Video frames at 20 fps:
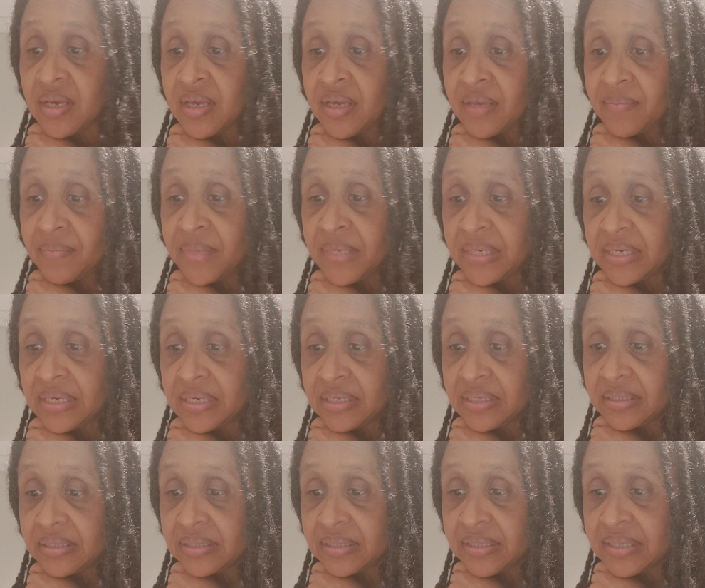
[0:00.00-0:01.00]
It
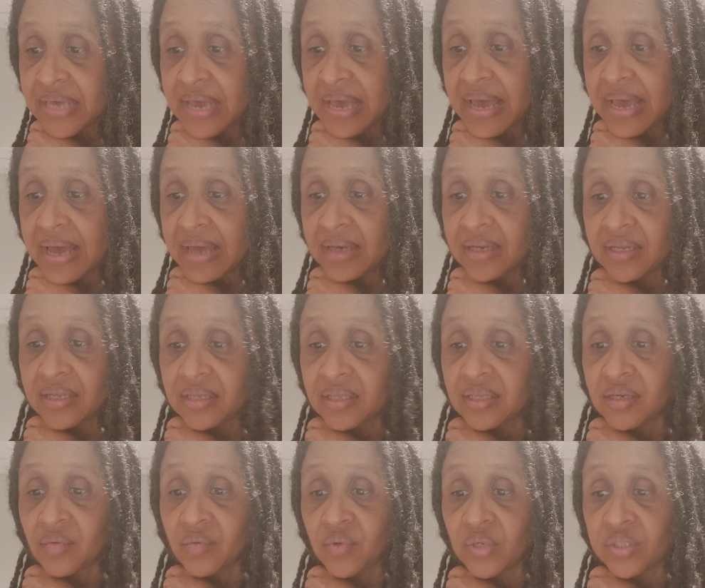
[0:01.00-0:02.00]
means that in
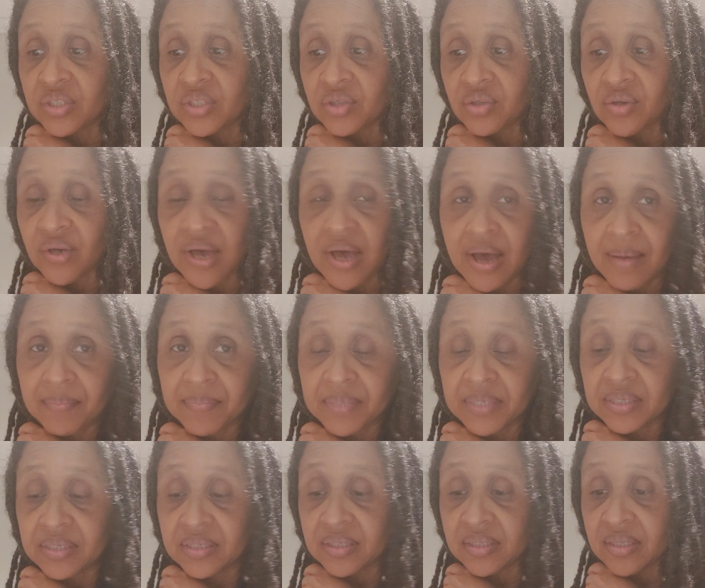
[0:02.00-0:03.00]
the original
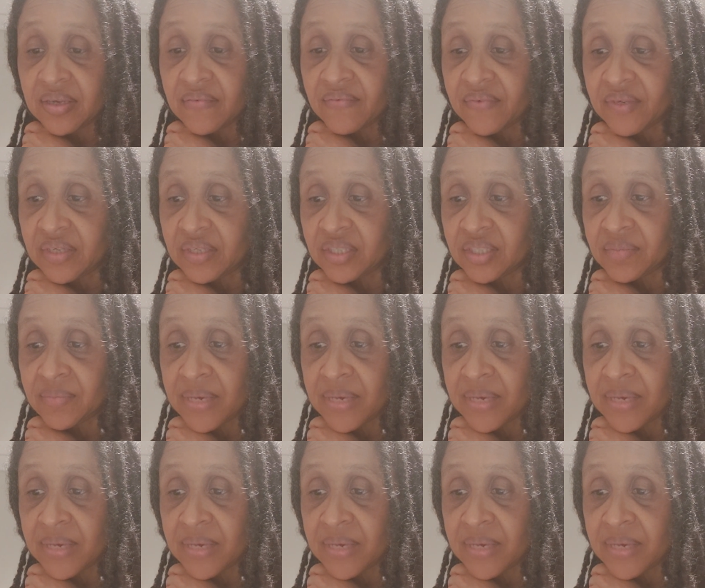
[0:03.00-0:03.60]
copies of each